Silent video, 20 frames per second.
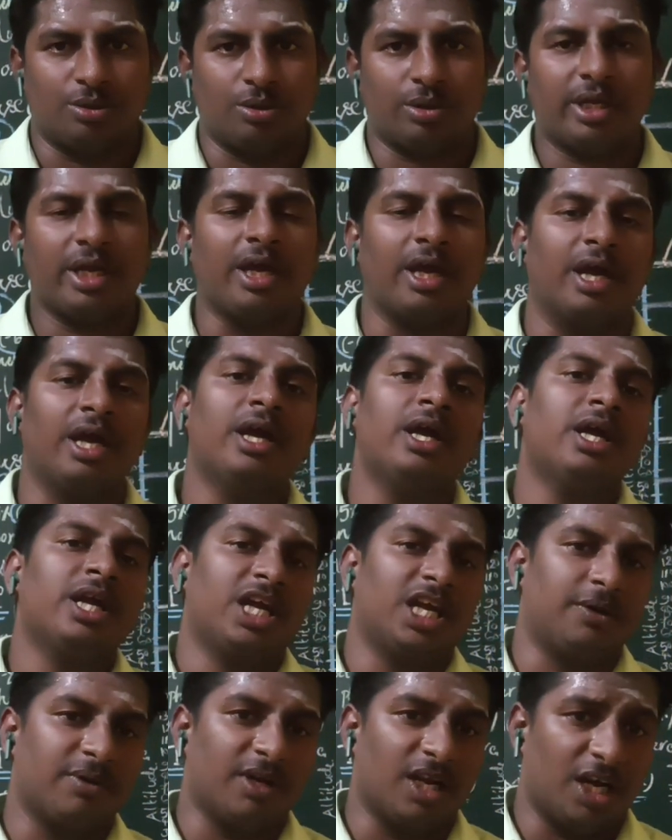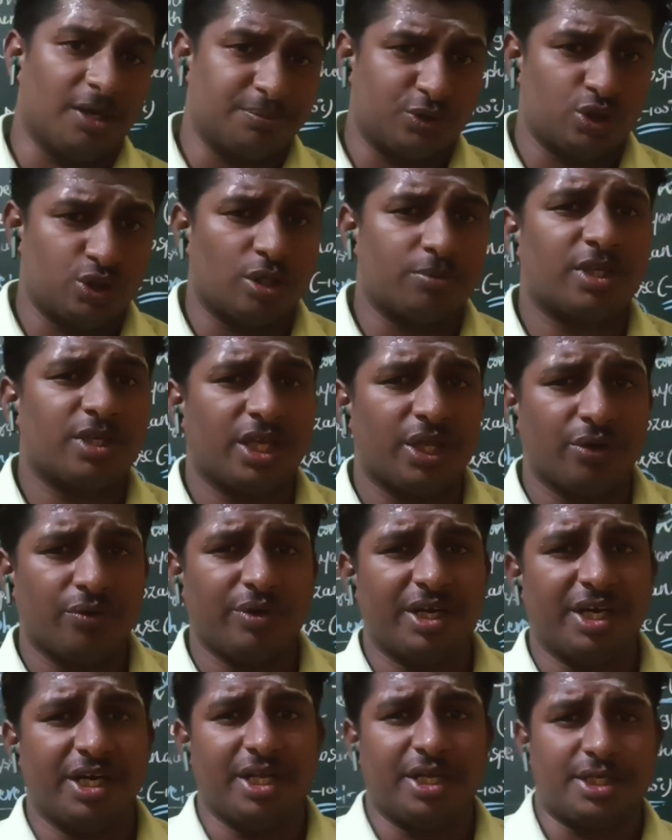Okay, it will absorb the UV
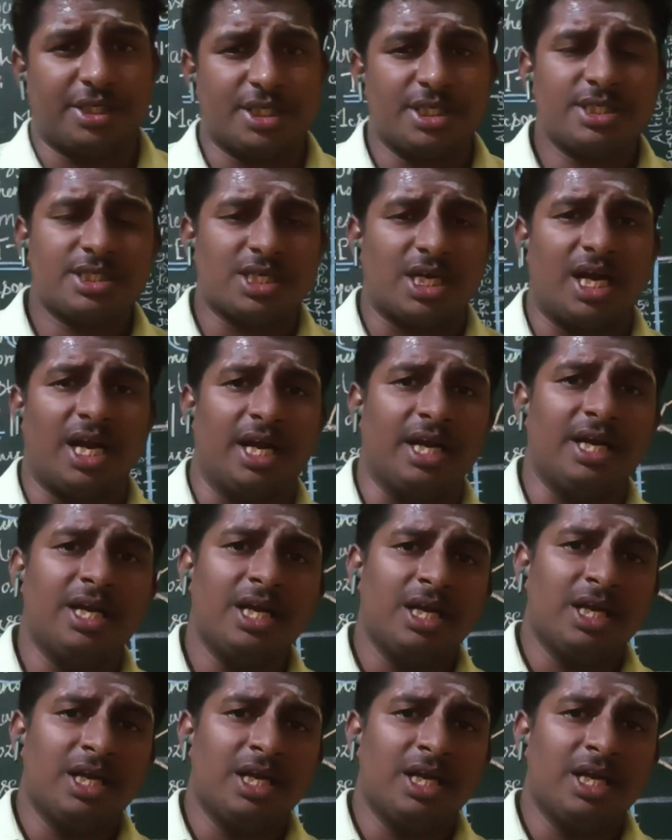radiations and